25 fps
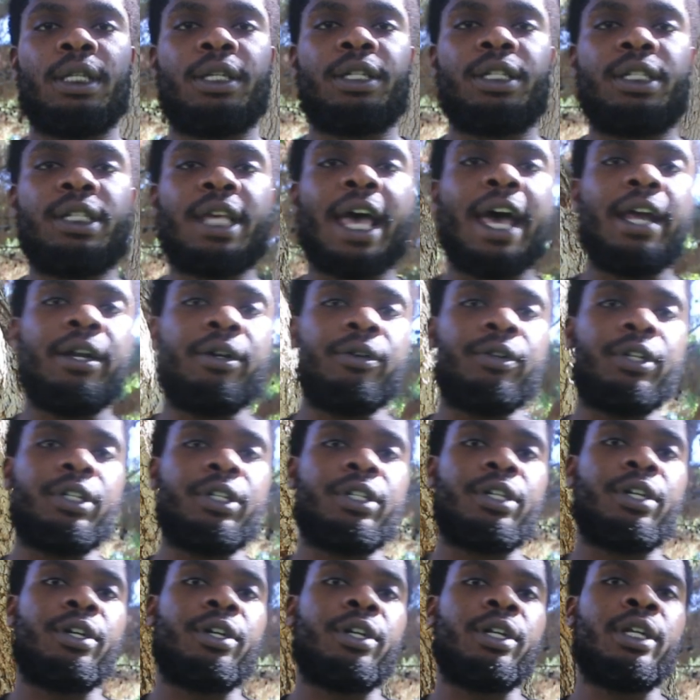their Saturn
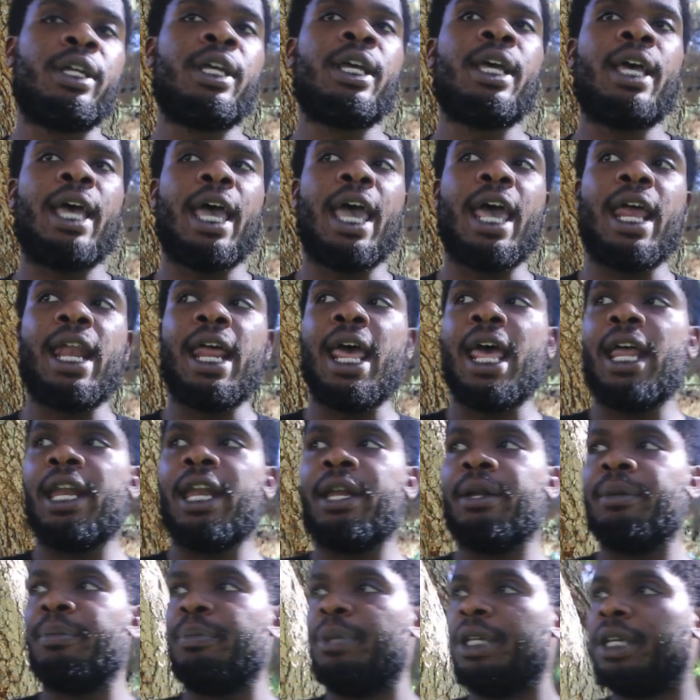return and,
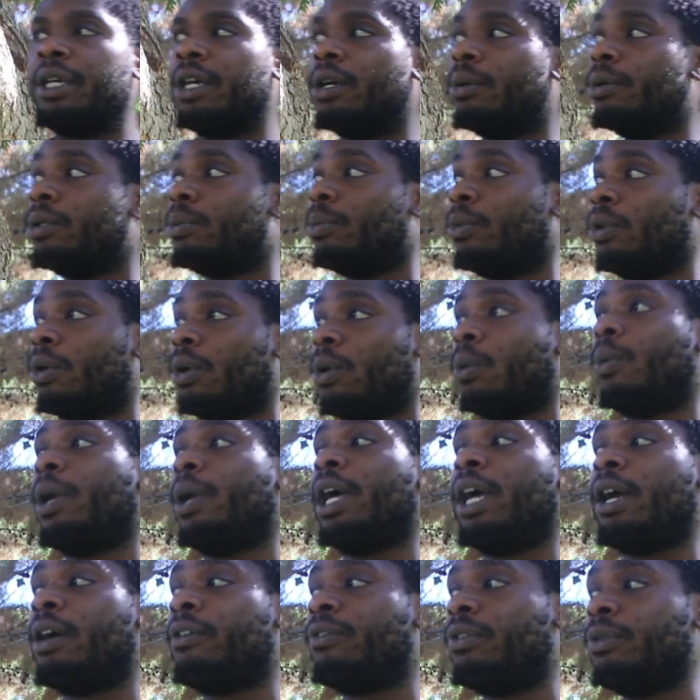and becomes more
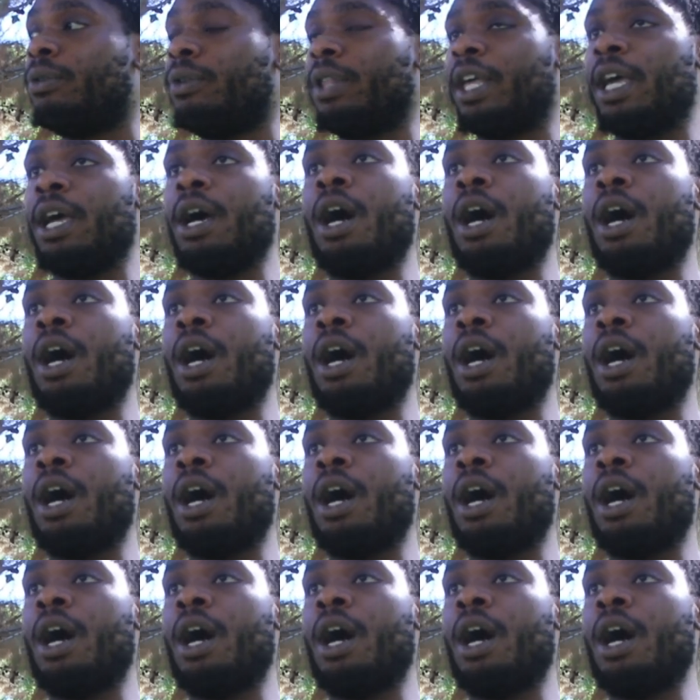aware of who they